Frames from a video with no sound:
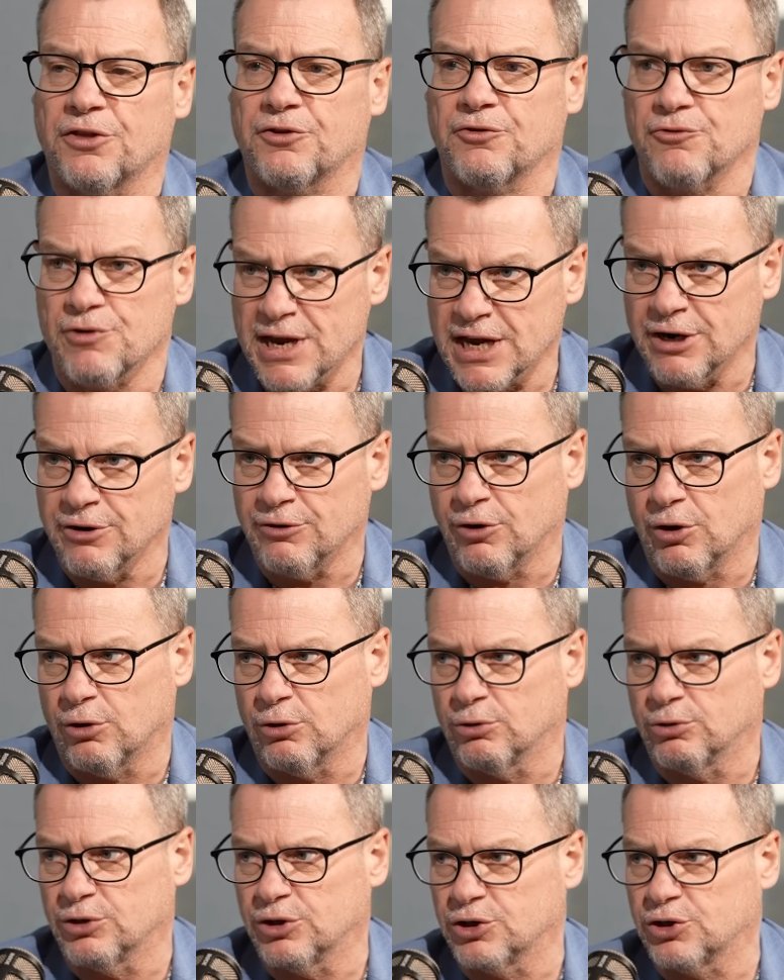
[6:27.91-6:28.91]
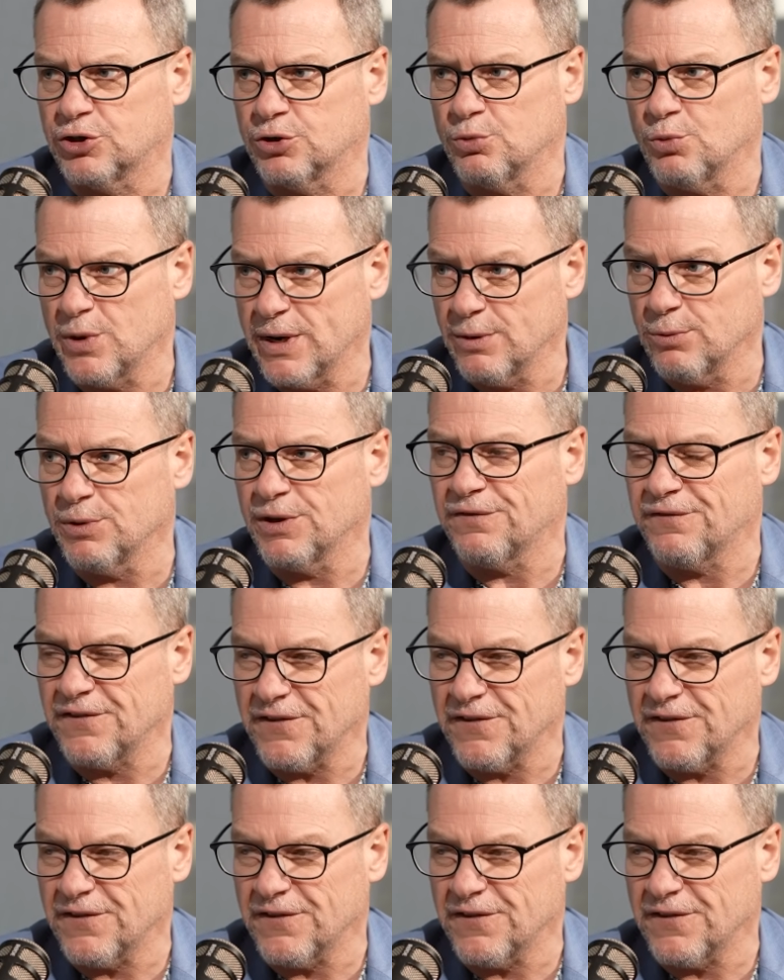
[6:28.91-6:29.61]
3-year-old to win with